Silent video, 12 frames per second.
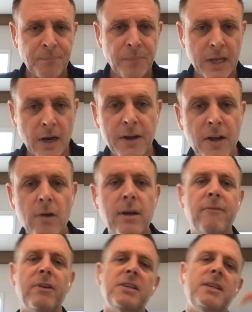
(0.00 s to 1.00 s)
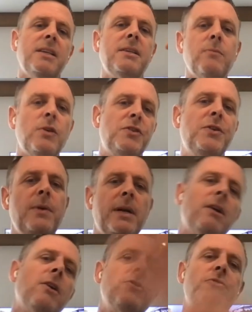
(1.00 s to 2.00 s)
You're not going to have an assistant with a 2-year
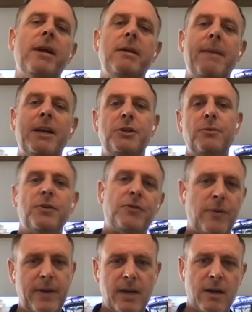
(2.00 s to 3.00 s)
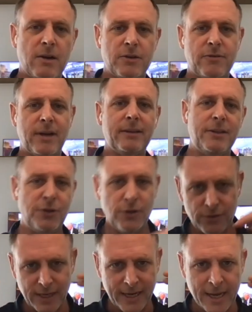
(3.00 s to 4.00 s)
contract and a manager with a 3-year contract. It's
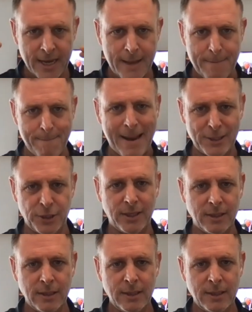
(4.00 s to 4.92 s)
usually matching.